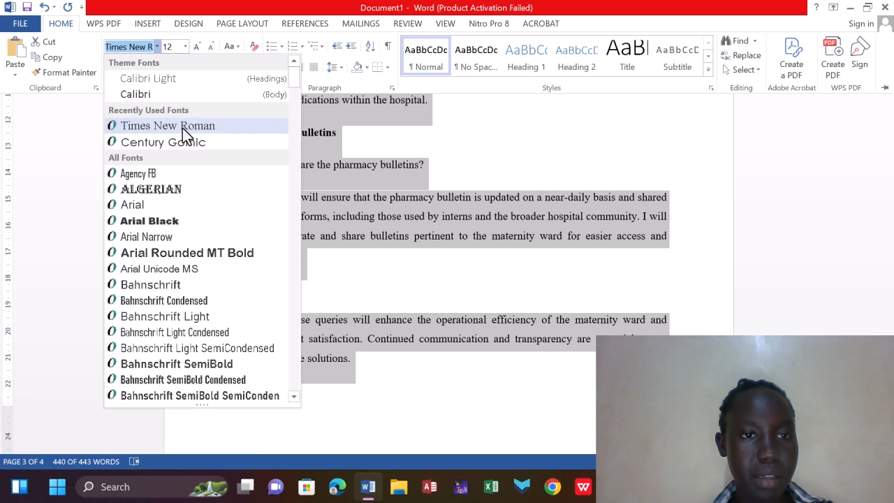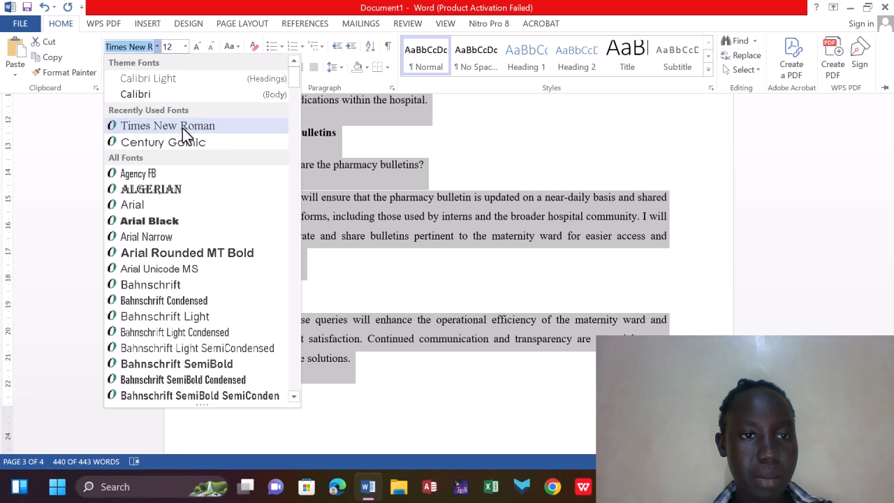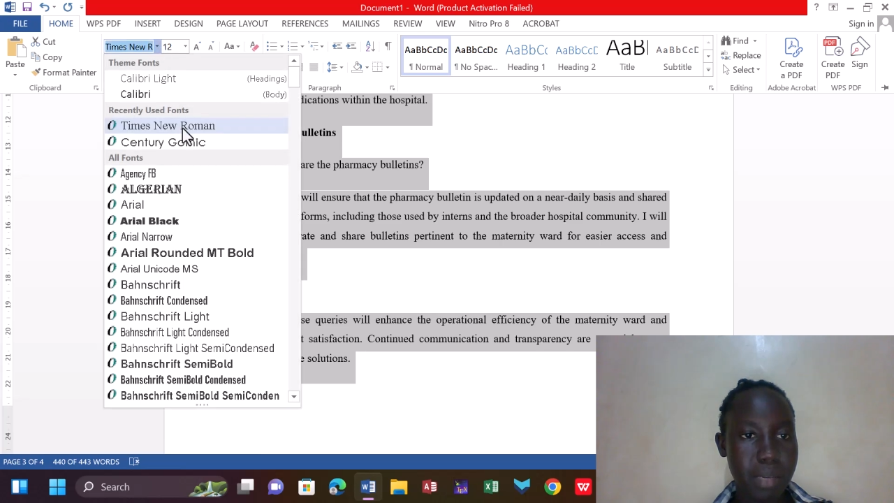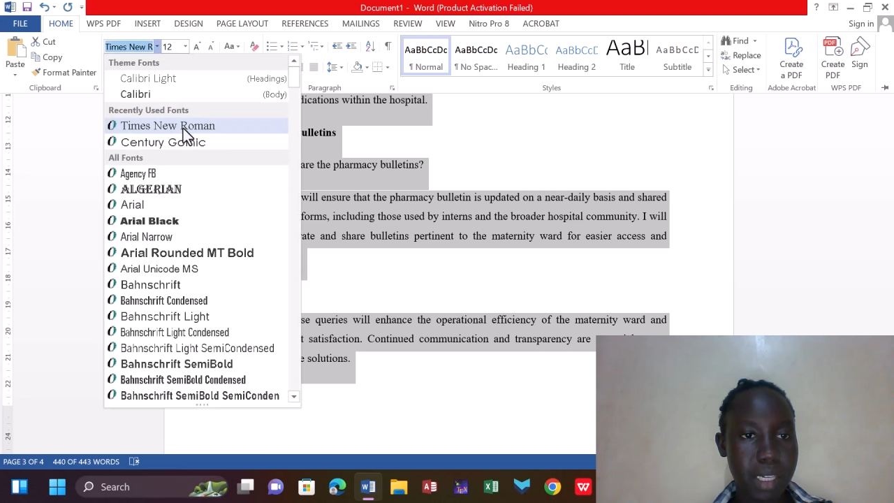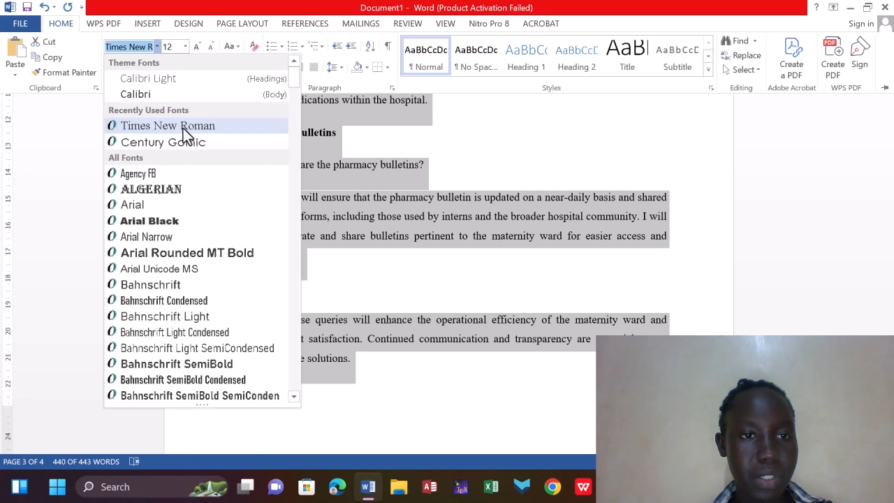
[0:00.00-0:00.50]
You
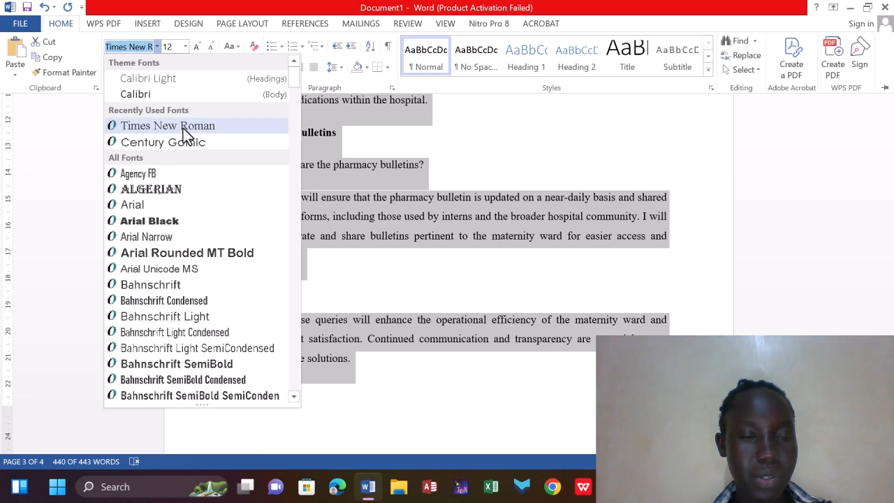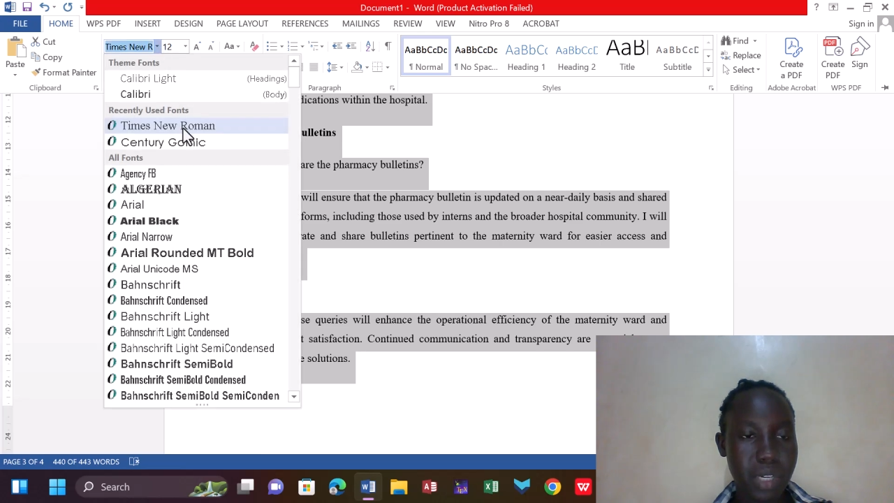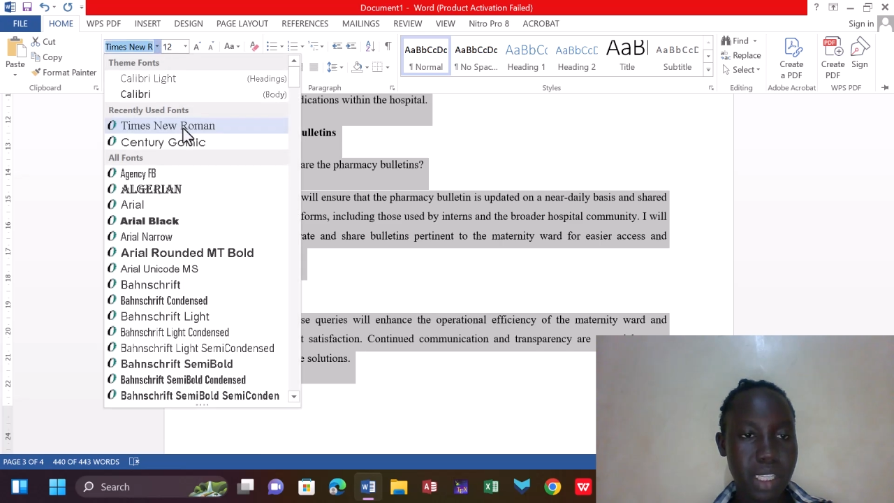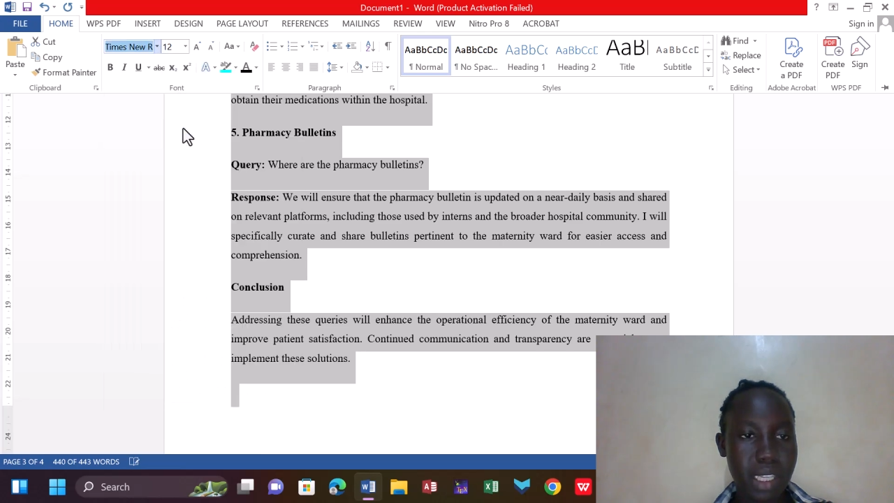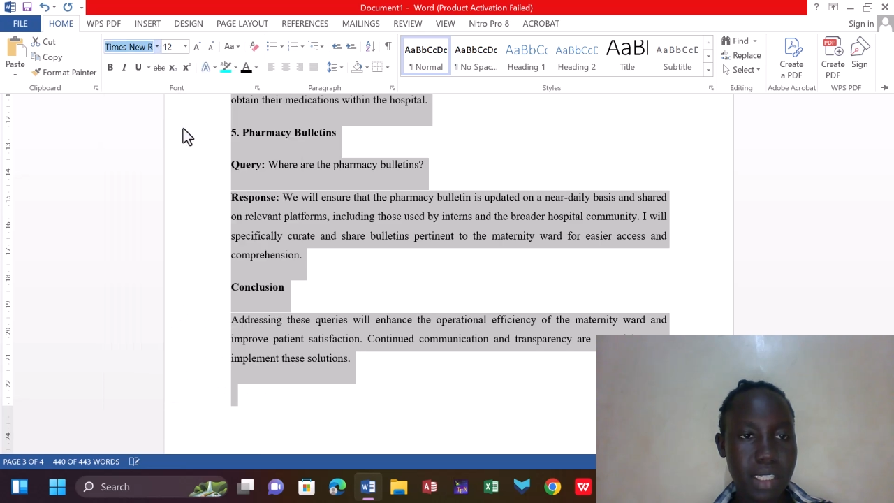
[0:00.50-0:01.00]
make
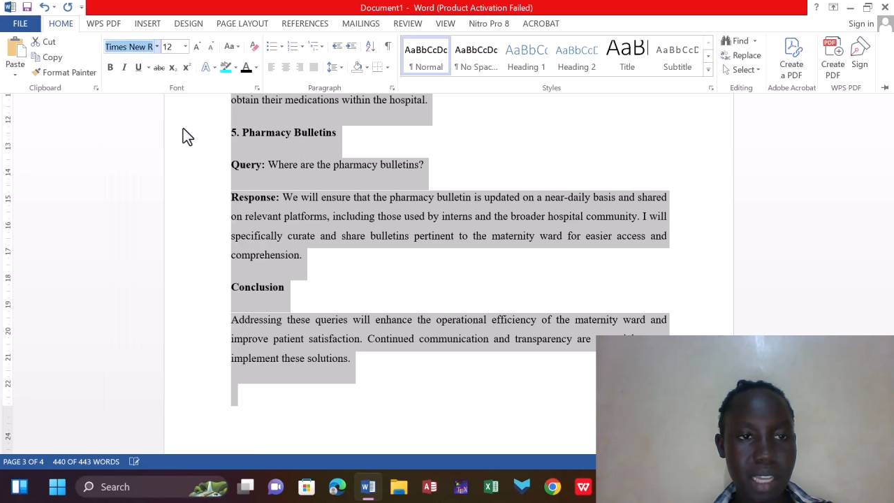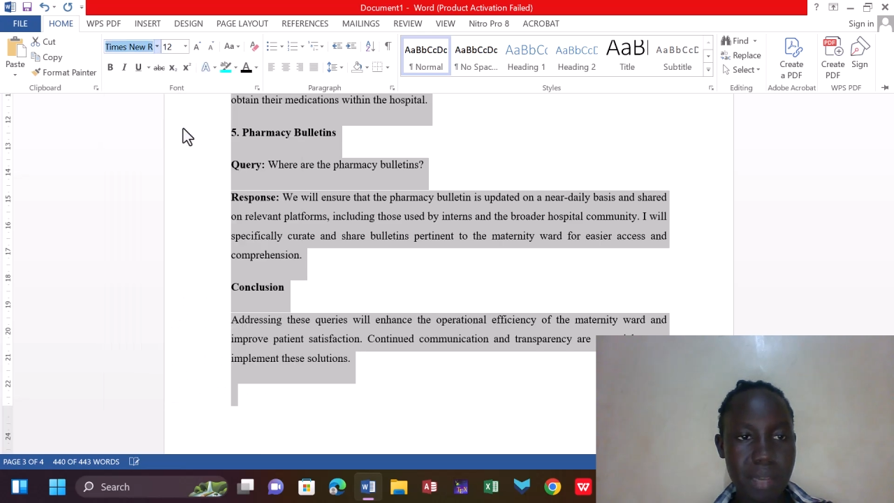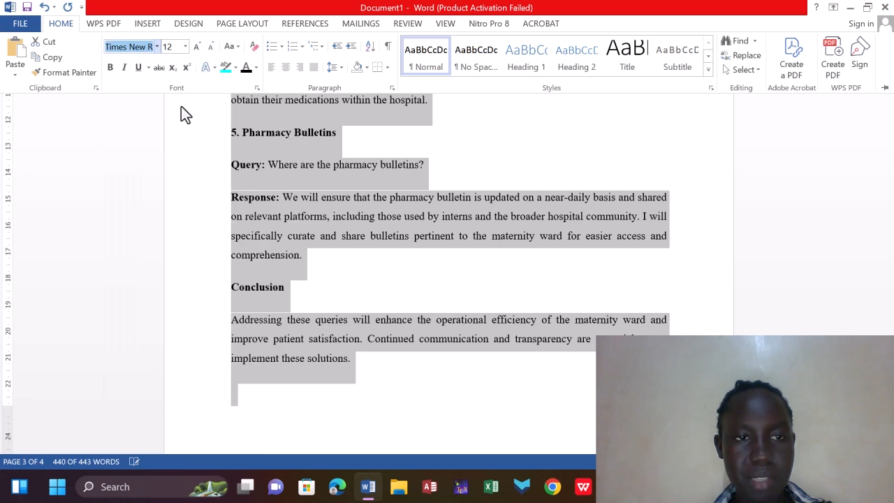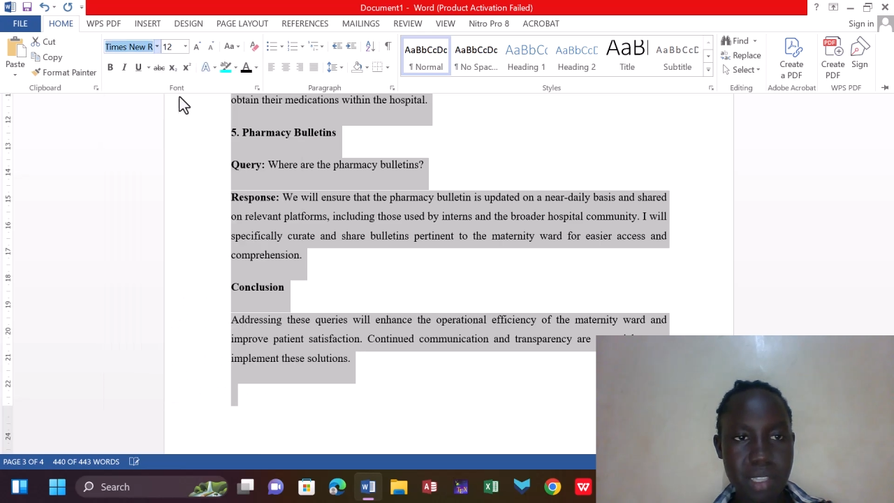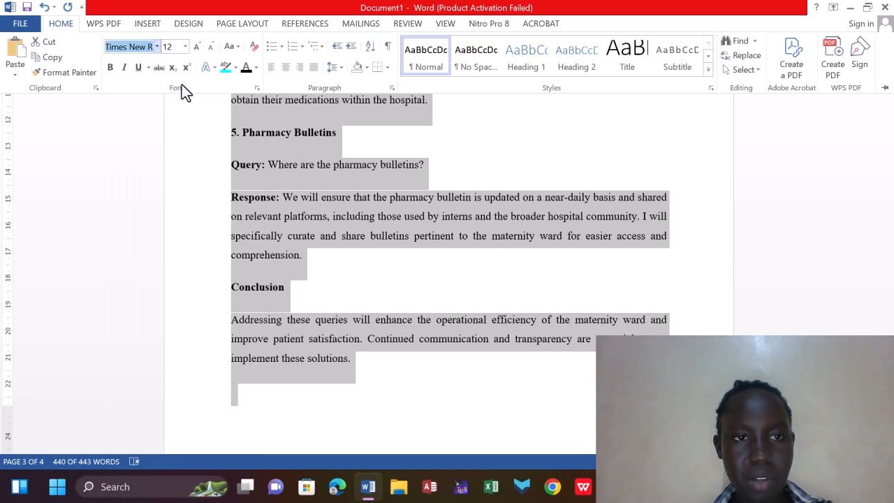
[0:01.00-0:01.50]
sure that
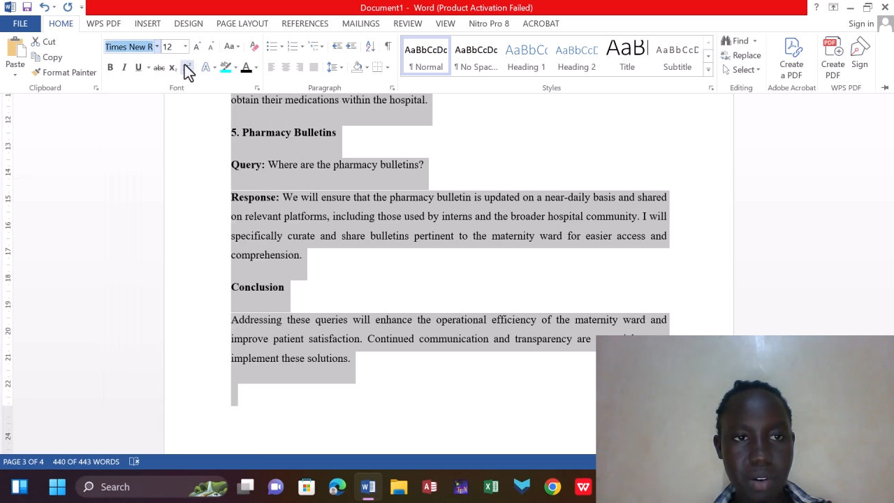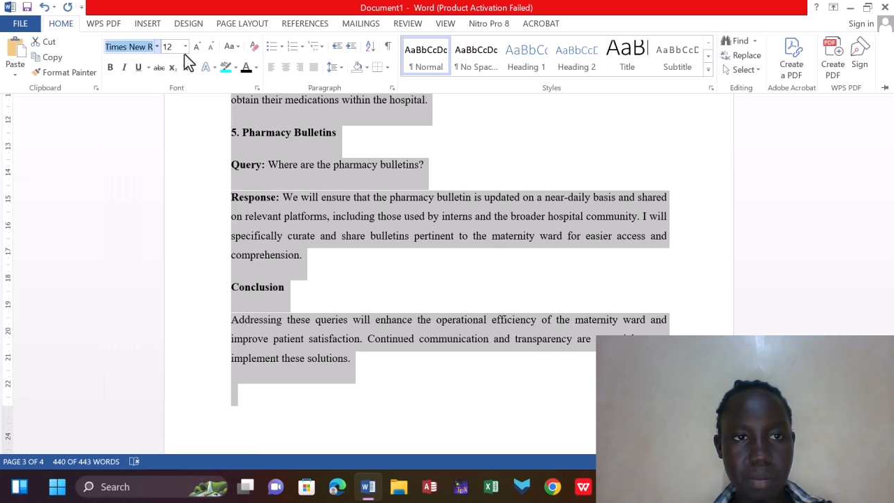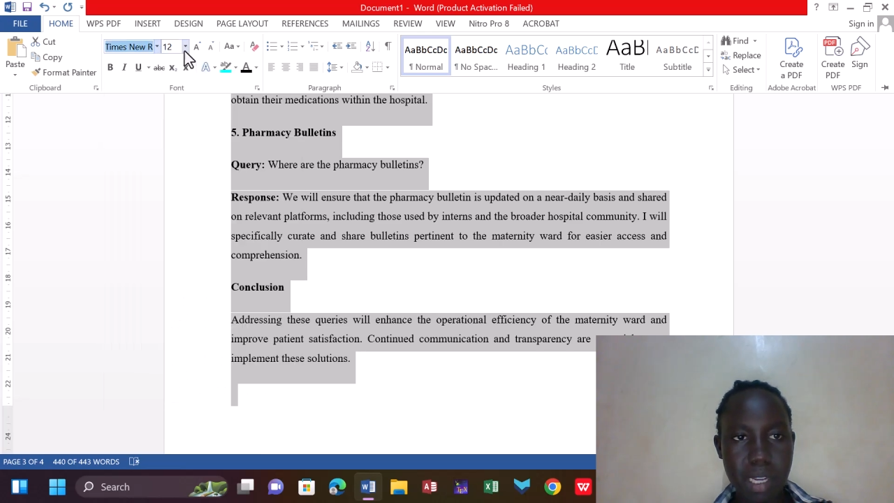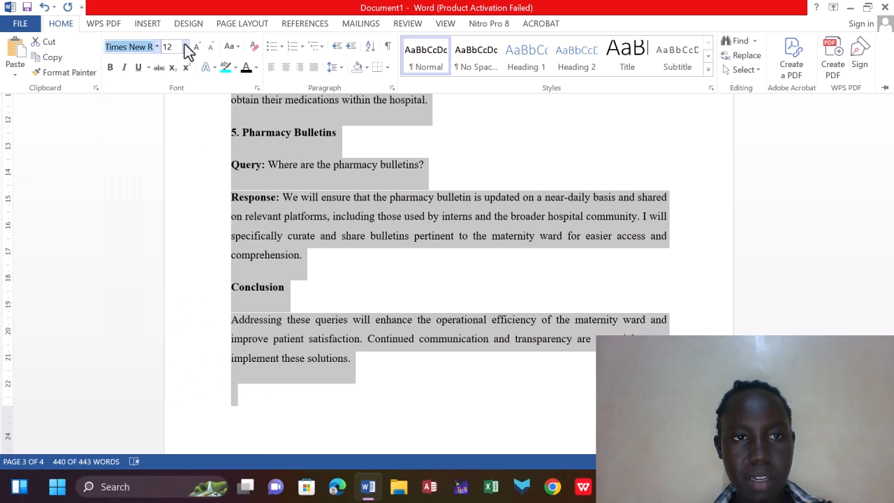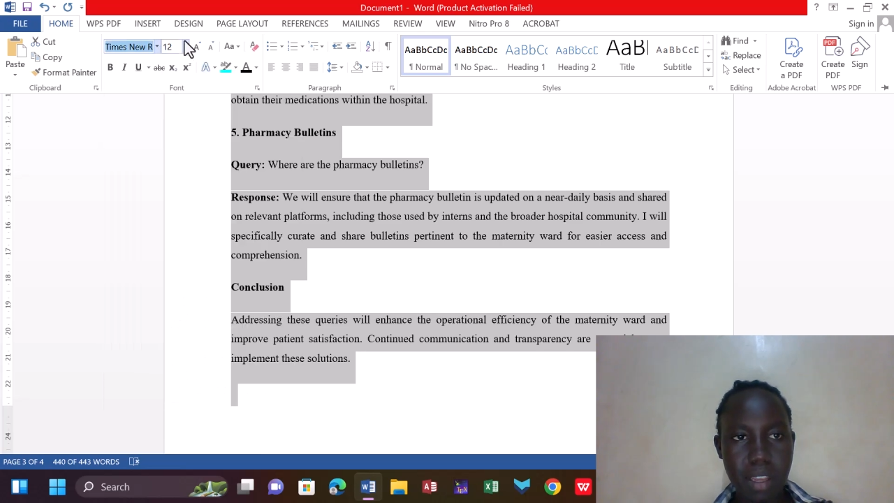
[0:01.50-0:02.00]
Times New
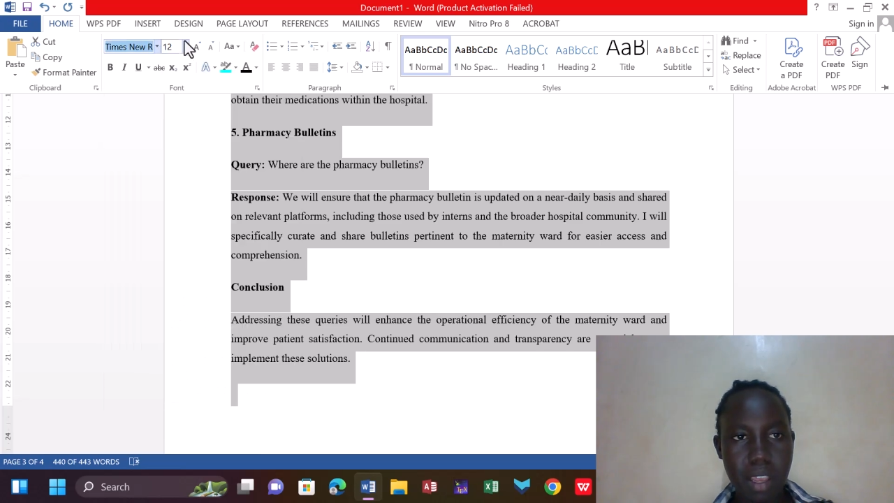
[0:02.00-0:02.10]
Roman,